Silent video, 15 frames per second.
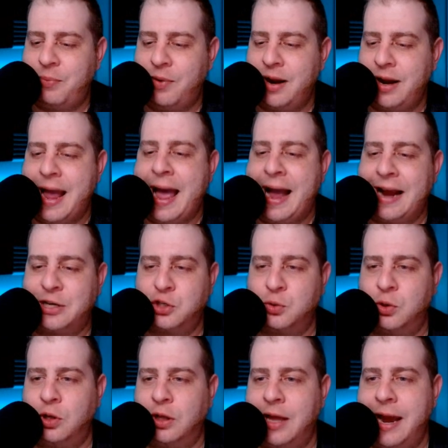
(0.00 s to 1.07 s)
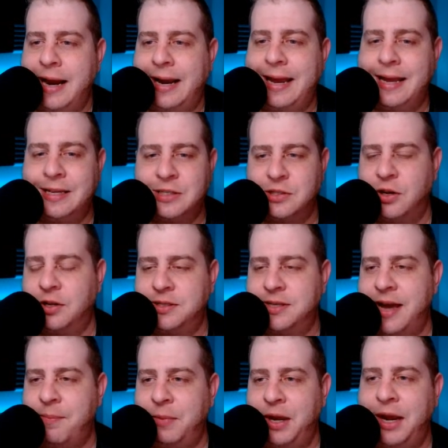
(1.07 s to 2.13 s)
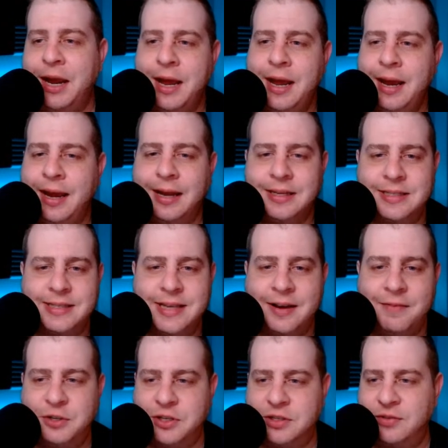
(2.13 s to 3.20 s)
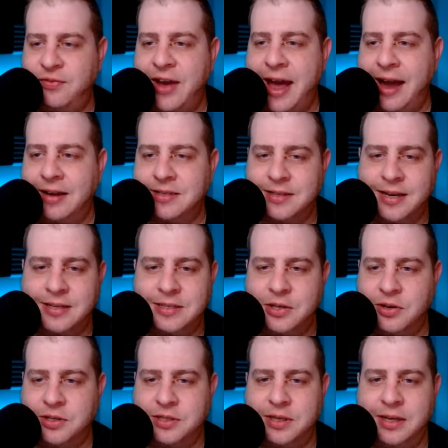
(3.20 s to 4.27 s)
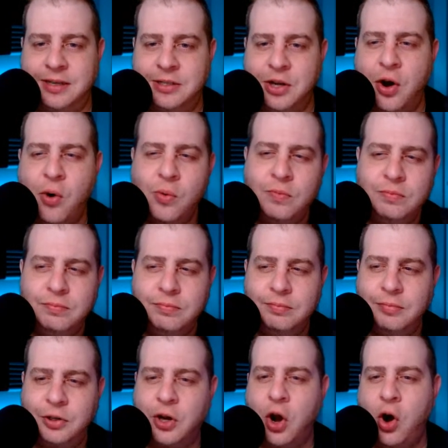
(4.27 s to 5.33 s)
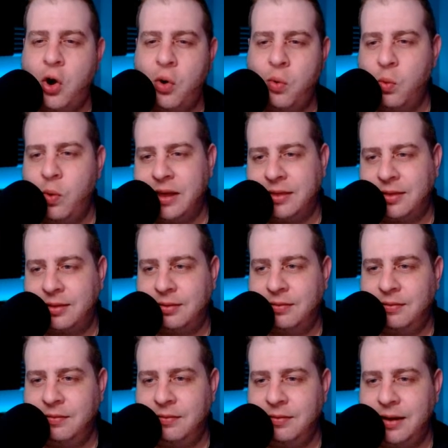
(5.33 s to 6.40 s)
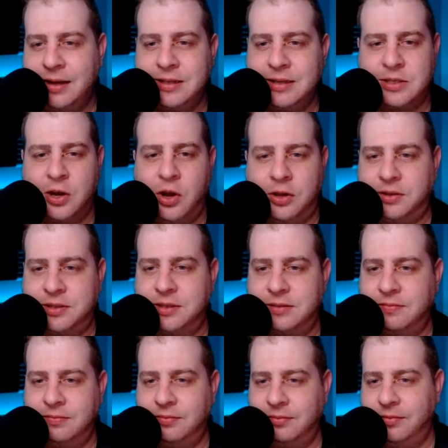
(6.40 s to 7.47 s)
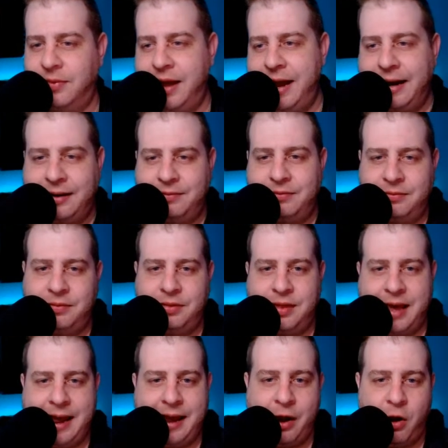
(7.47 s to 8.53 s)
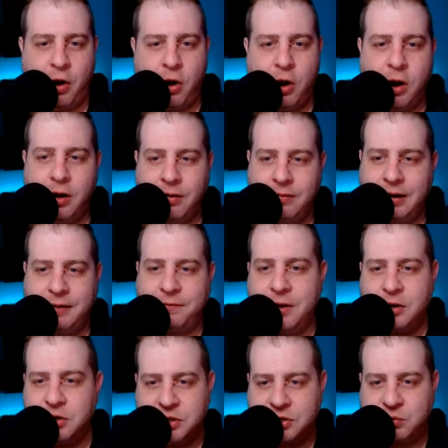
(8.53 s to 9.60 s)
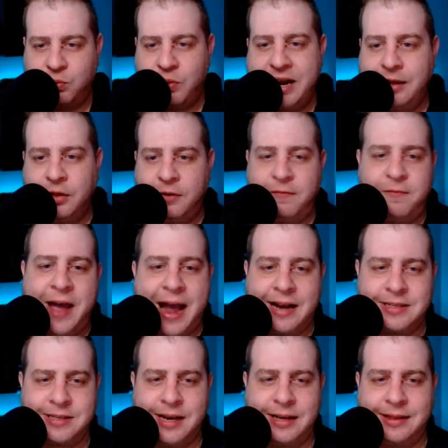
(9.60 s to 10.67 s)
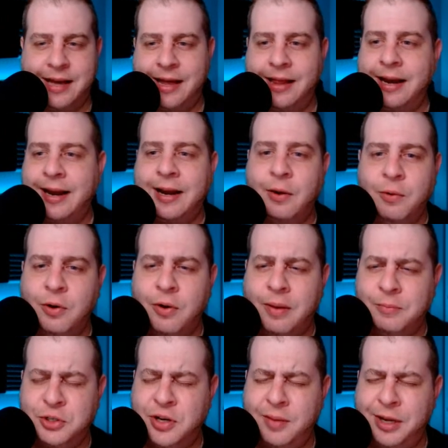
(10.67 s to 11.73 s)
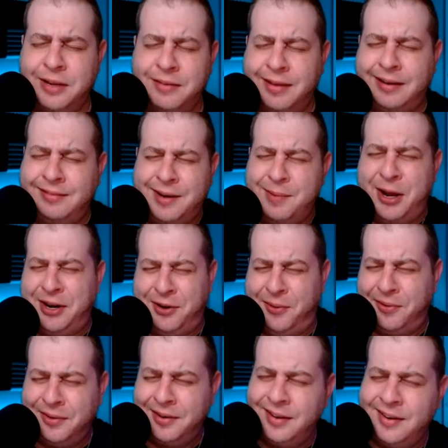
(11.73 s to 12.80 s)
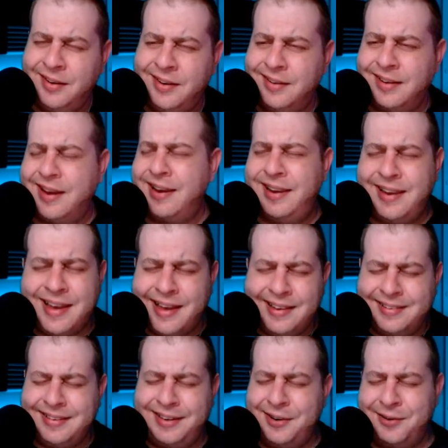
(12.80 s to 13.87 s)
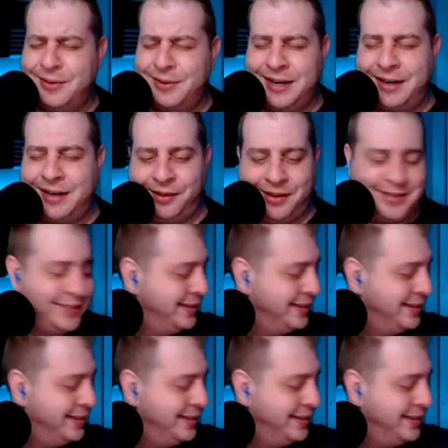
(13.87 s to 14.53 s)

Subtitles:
bring actual, like, insults at me instead of just facts. Like, seriously, don't go with insults like they hurt if they're just regular facts like that. Like, I don't know I'm chubby. Like, come on, dude. You're ridiculous.